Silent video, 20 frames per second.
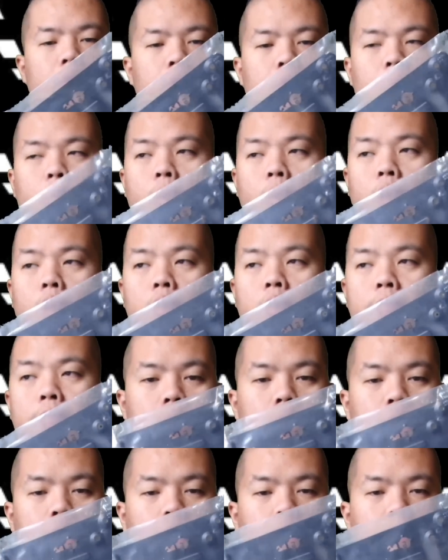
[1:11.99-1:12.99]
There we go,
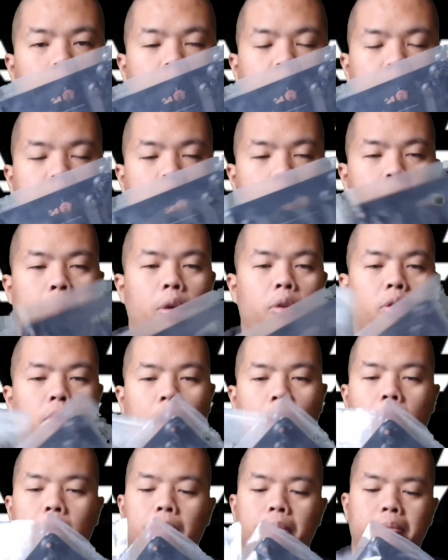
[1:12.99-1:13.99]
little VESA mount
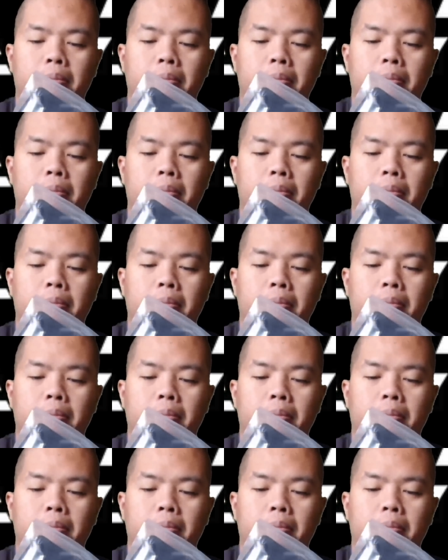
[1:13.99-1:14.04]
there.